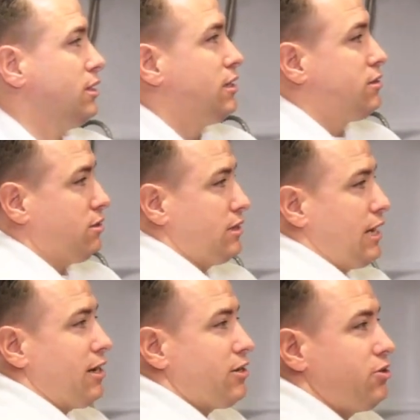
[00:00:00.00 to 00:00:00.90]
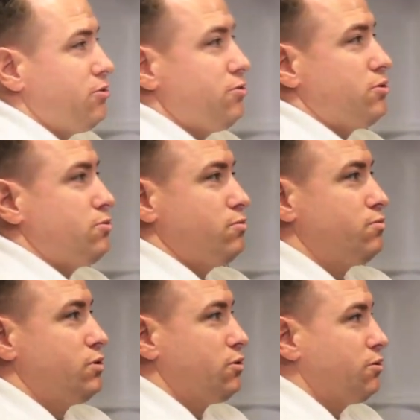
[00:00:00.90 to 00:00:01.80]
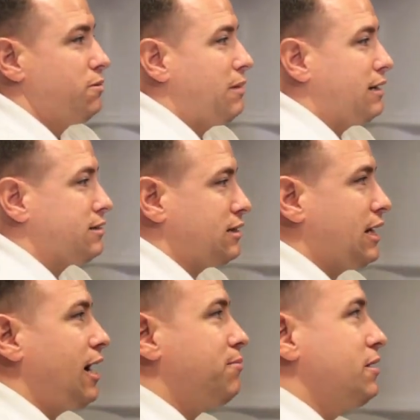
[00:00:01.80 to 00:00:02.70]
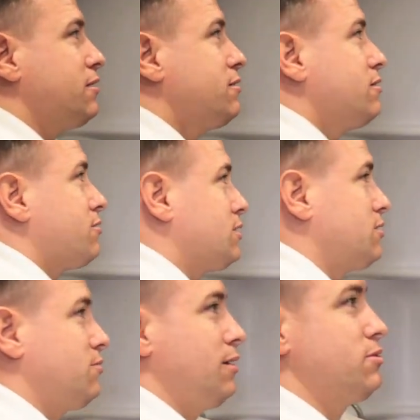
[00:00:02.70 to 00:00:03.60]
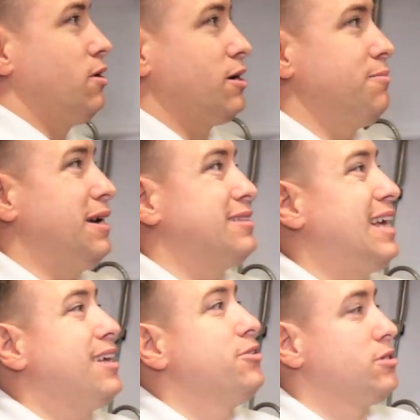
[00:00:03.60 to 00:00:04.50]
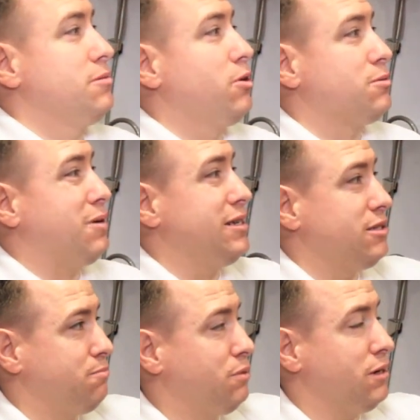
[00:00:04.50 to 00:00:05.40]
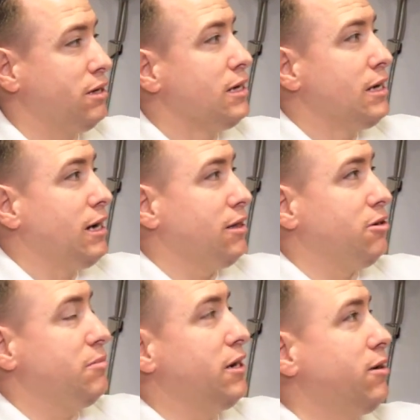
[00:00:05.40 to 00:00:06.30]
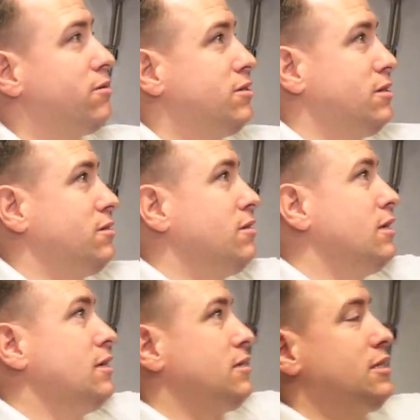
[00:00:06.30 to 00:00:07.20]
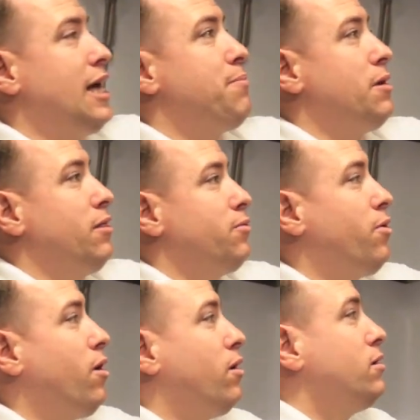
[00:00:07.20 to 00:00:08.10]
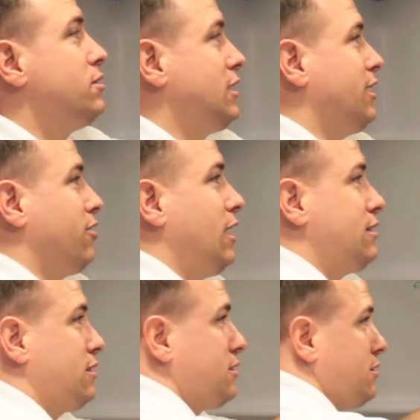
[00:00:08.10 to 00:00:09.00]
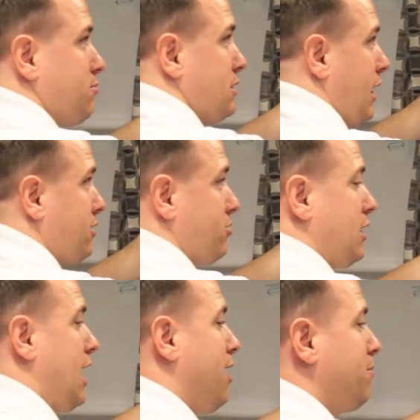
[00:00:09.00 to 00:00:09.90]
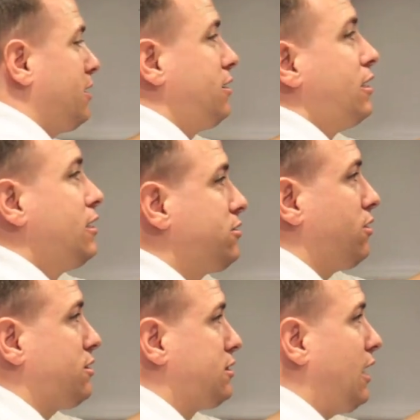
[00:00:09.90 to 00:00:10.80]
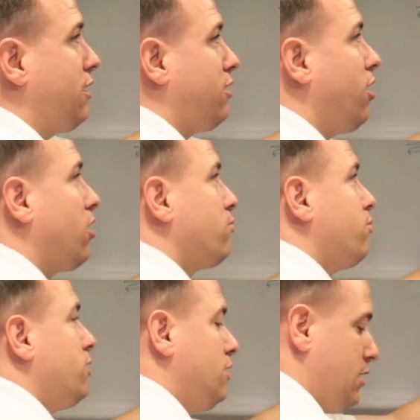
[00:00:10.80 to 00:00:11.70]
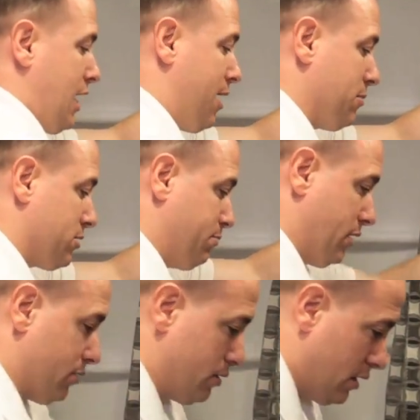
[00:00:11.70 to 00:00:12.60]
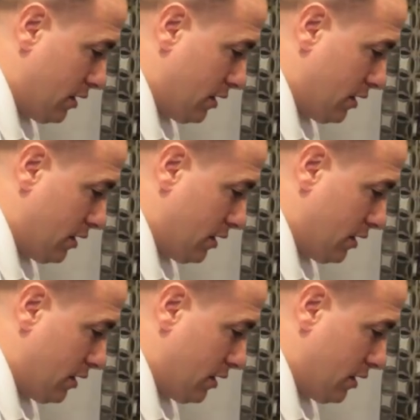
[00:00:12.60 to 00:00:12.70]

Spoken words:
So you got a huge real wood medicine cabinet. The reason why I'm talking about that, usually most brands just put a little mirror, just slap it on the wall. Jayco has this substantial cabinet. It's solid hardwood, Amish built,